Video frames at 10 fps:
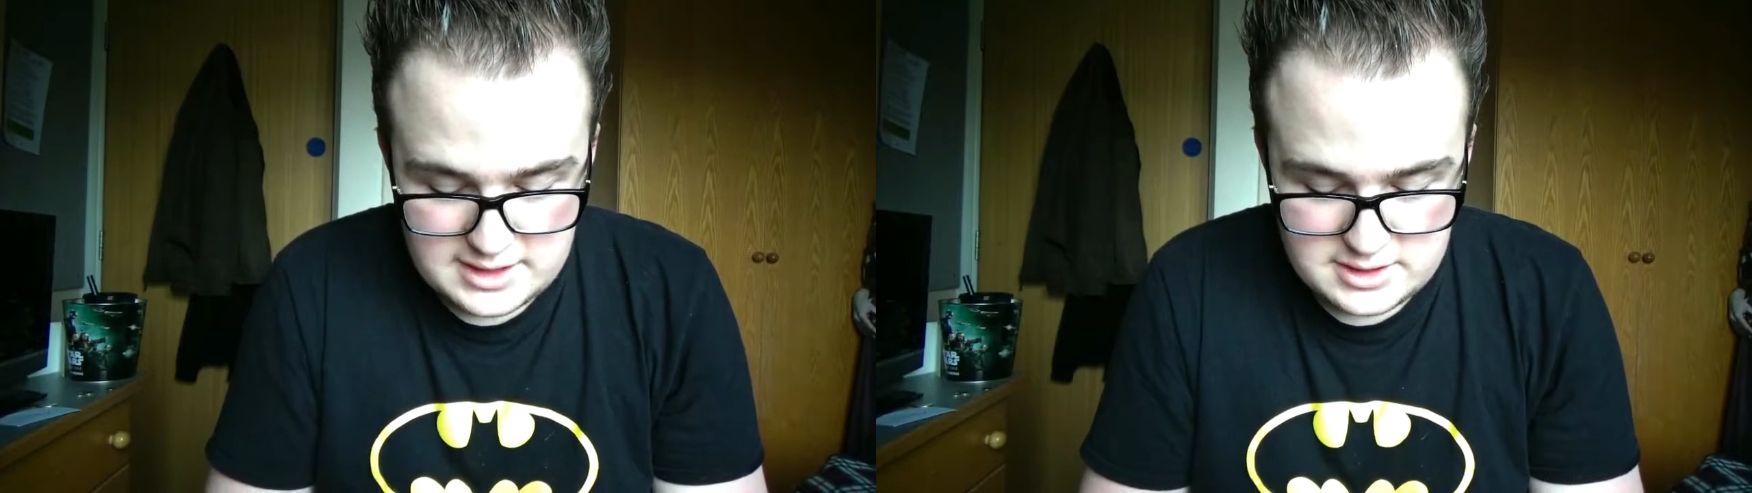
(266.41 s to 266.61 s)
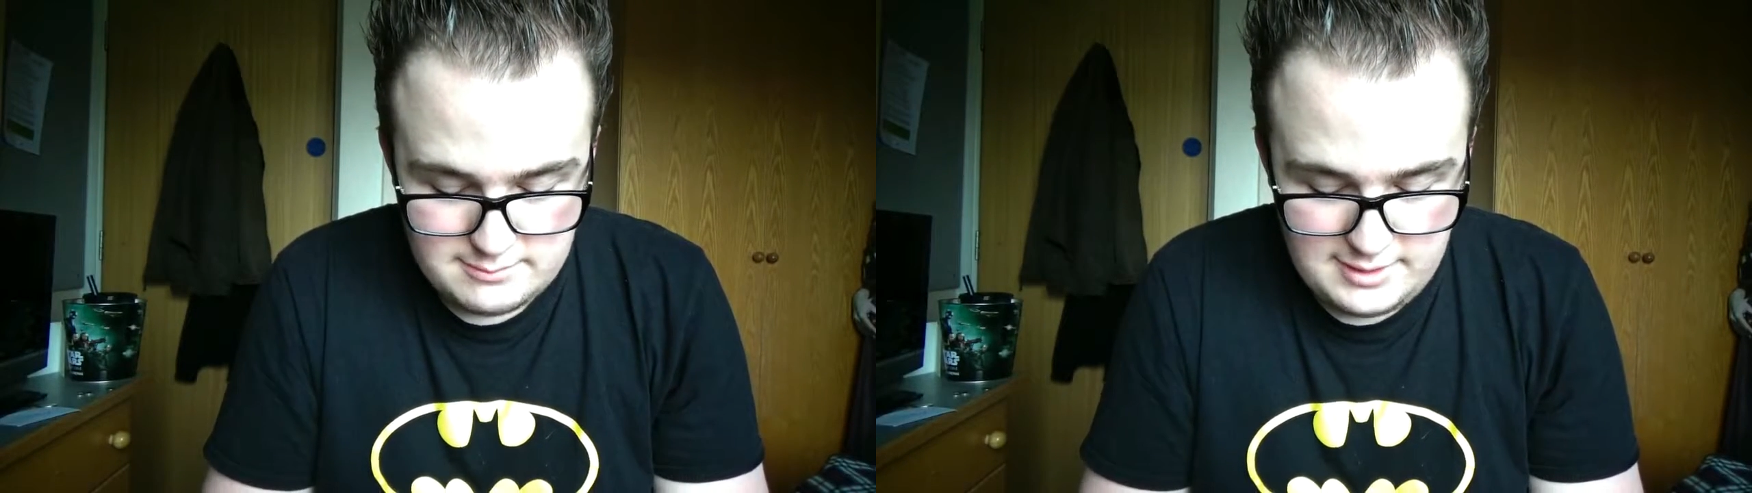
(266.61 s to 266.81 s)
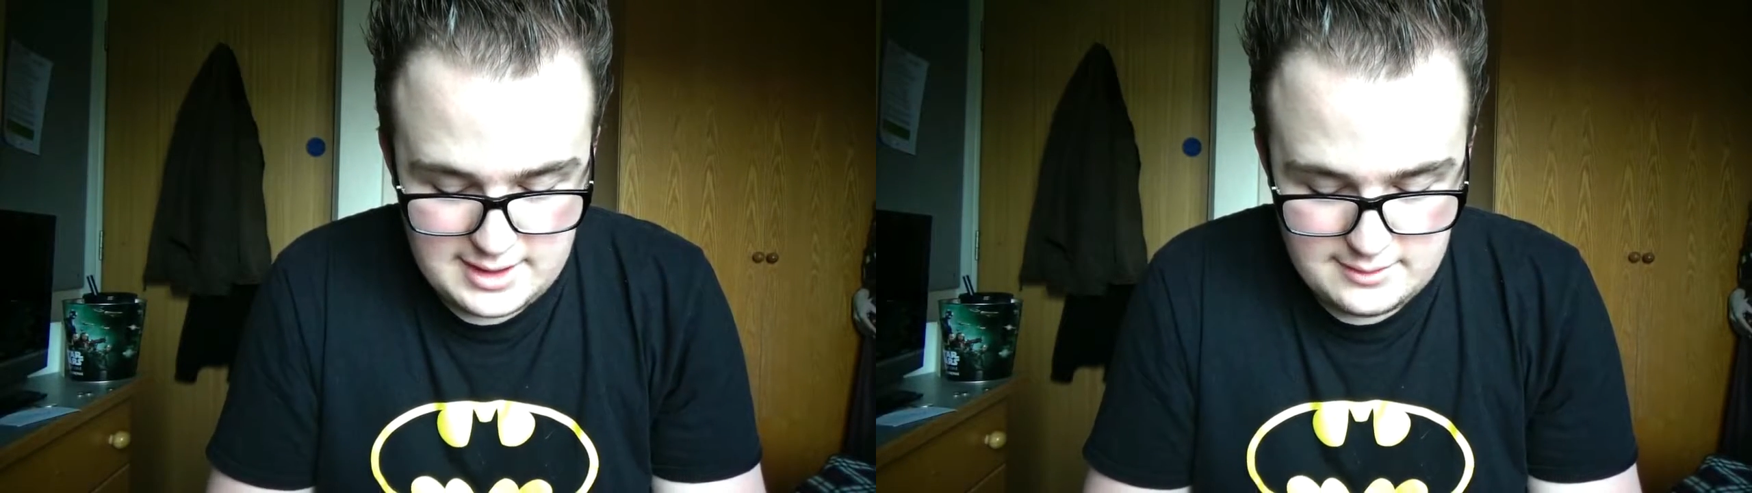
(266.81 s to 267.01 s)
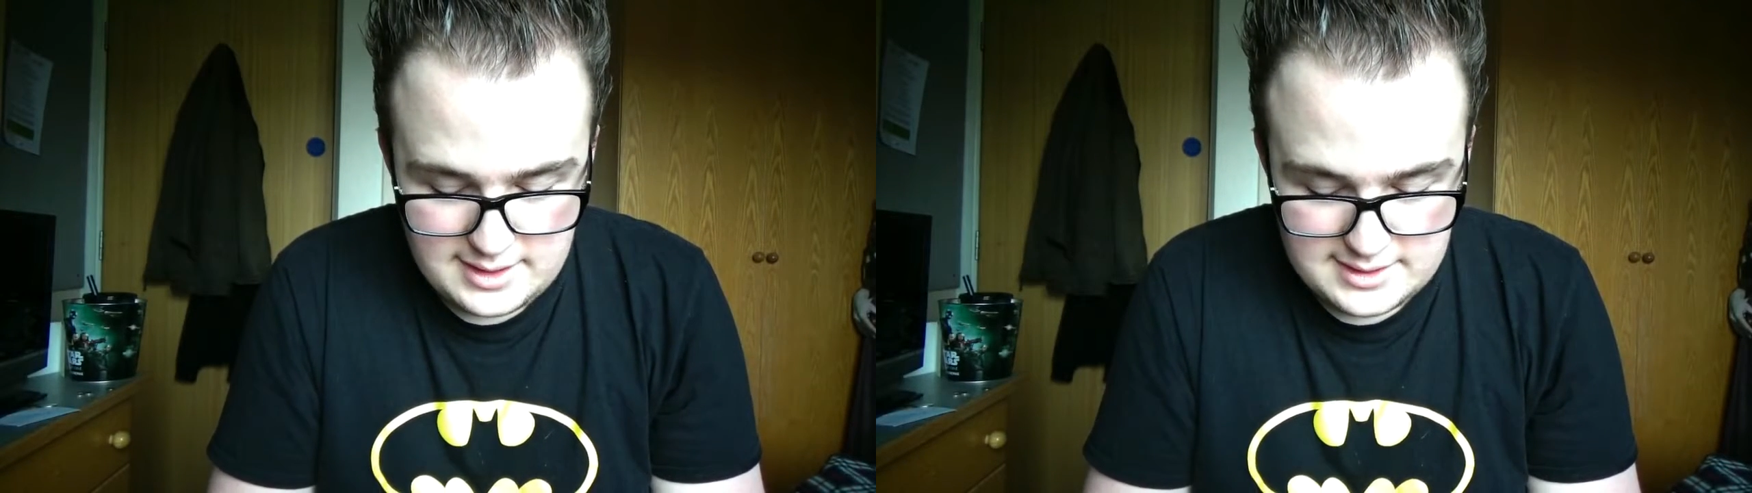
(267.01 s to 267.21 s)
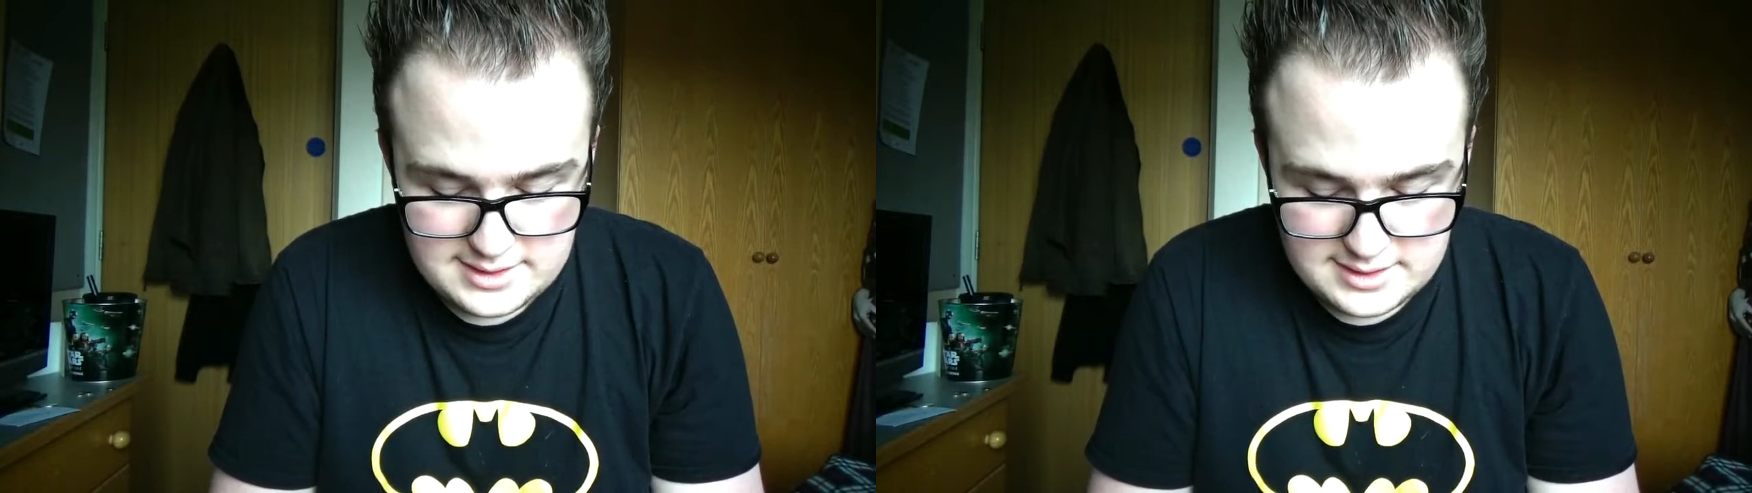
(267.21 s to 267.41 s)
this gun back out
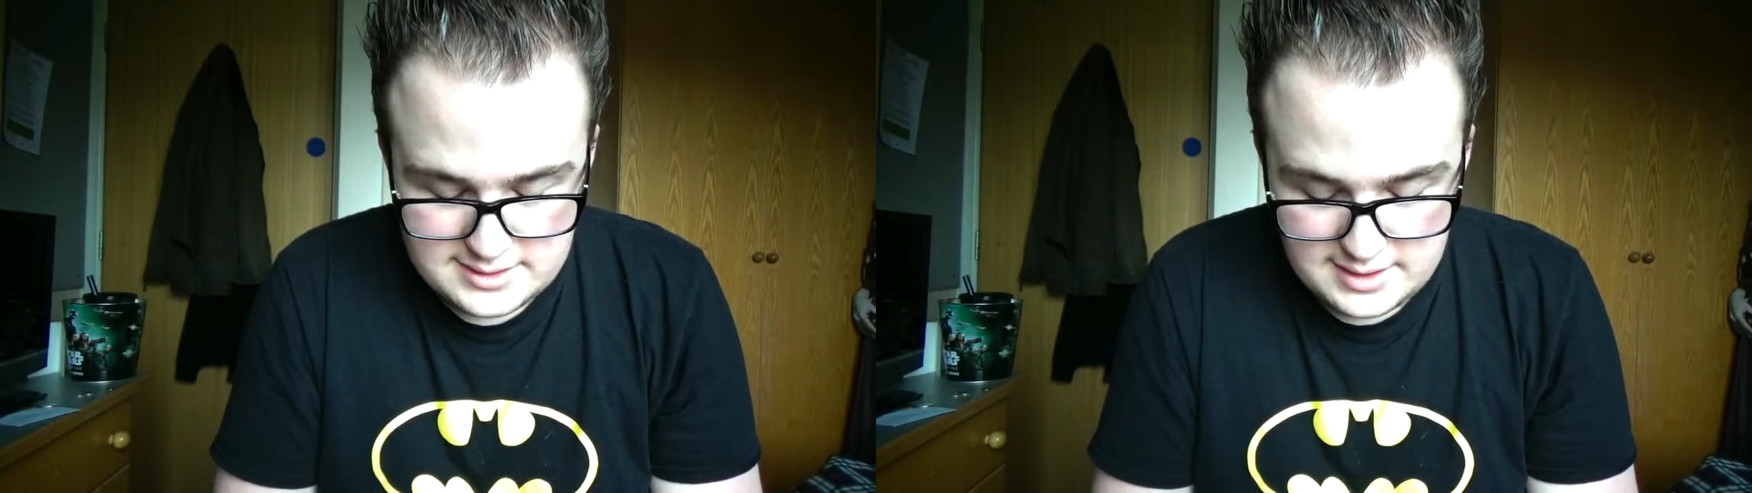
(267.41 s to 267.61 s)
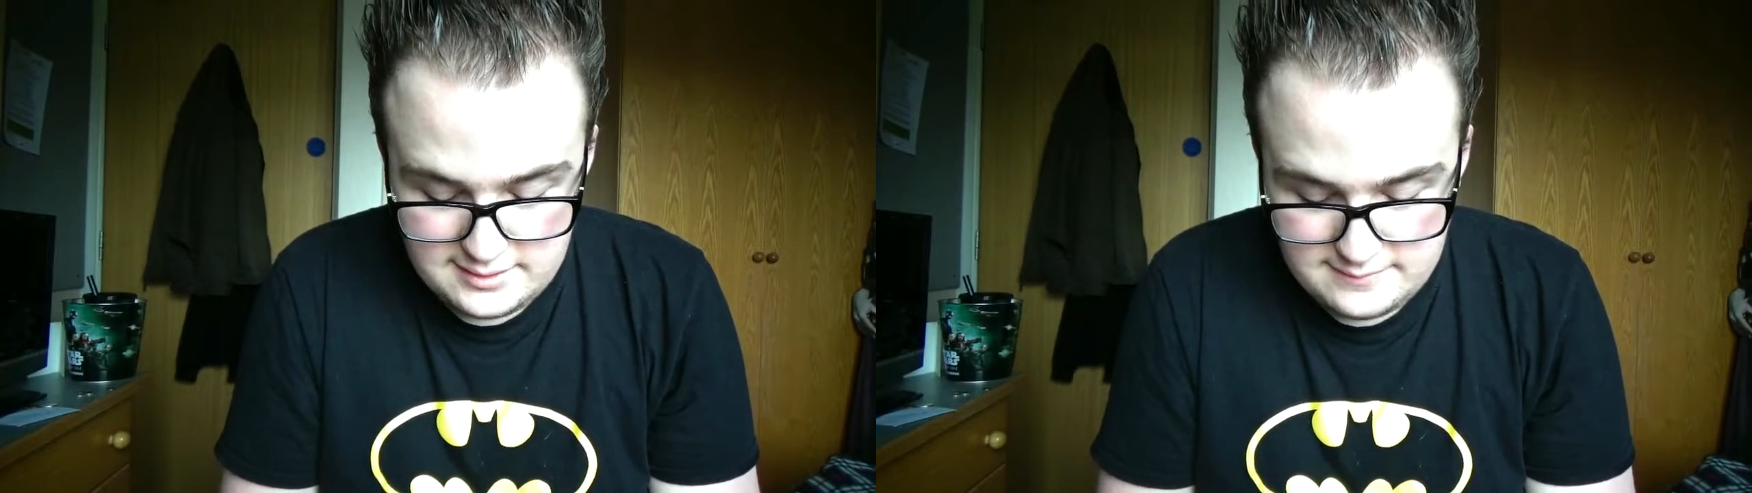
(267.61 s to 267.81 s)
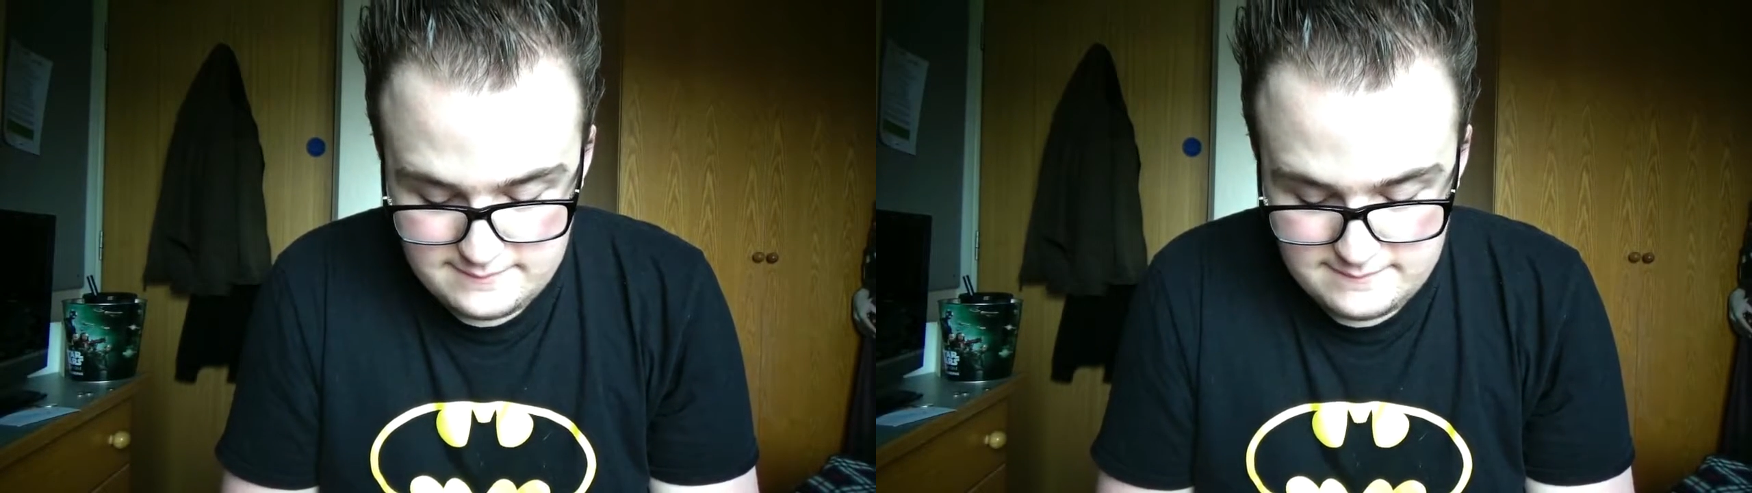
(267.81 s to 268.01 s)
again so you can see it.